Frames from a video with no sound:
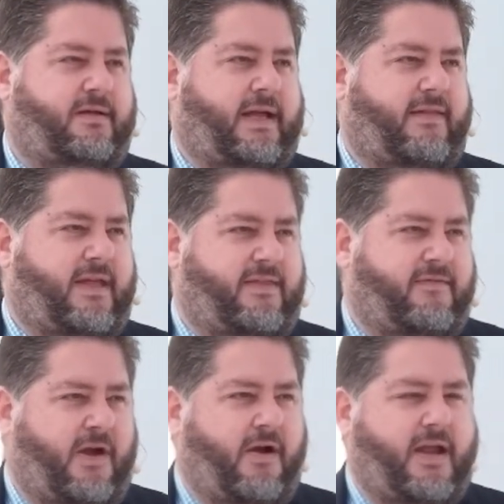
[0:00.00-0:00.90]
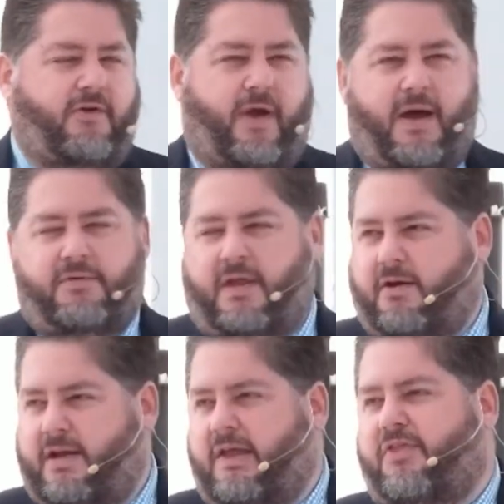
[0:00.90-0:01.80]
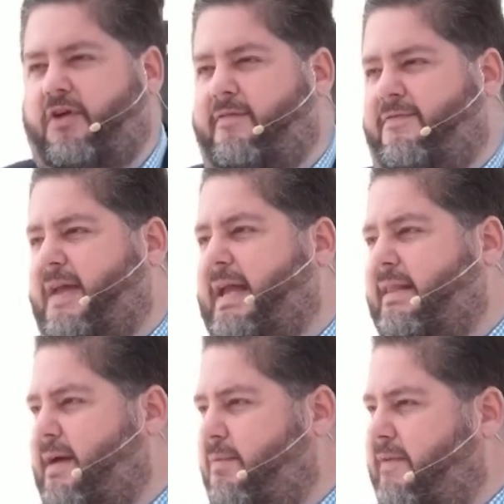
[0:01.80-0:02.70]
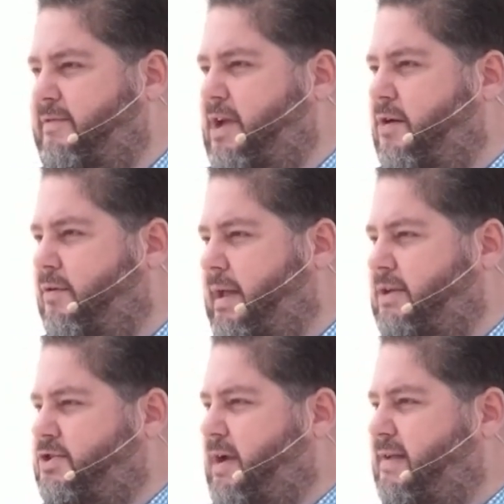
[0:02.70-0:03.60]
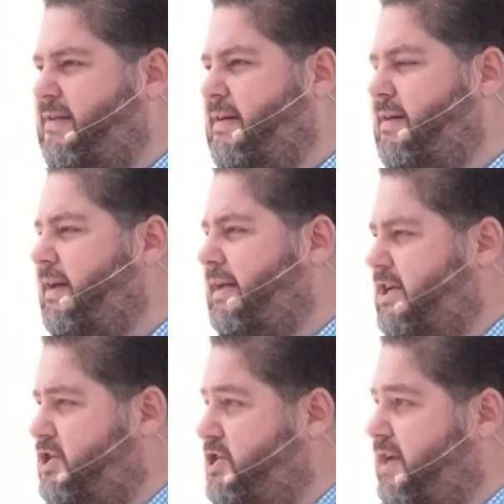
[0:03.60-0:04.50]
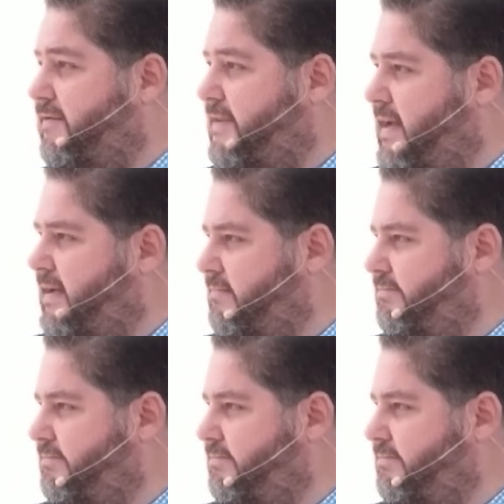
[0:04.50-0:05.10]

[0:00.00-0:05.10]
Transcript: and that the very ground underneath our feet that we've known and trusted is shifting.